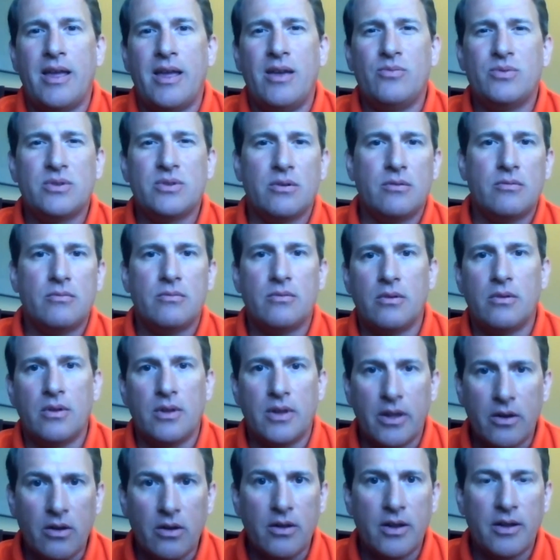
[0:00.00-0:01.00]
It was a
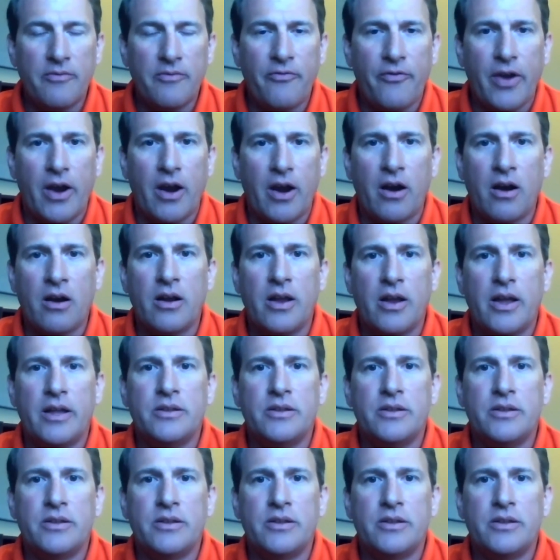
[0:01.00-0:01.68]
little unfair,